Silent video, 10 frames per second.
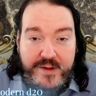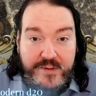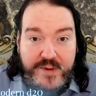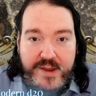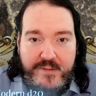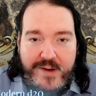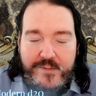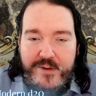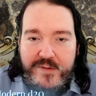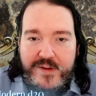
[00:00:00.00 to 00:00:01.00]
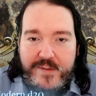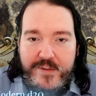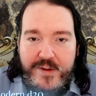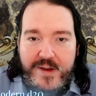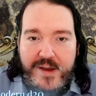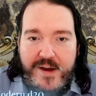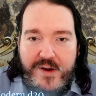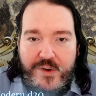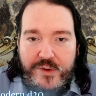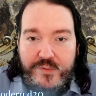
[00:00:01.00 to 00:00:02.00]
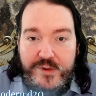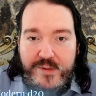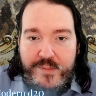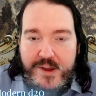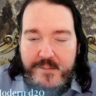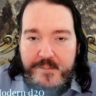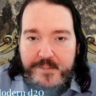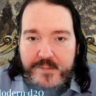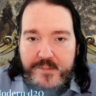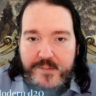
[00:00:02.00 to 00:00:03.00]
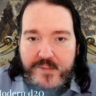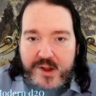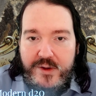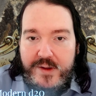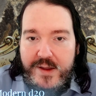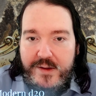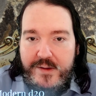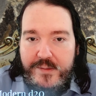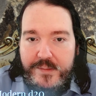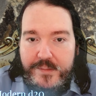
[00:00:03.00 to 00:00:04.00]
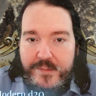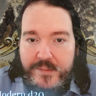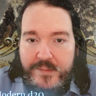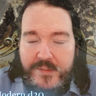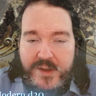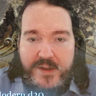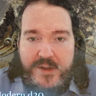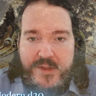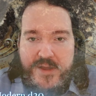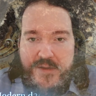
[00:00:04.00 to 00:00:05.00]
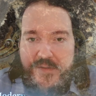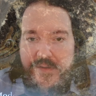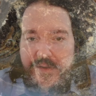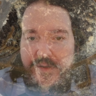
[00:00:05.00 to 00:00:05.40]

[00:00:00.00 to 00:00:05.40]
that we have ever discovered, how old would it be? What do you think? This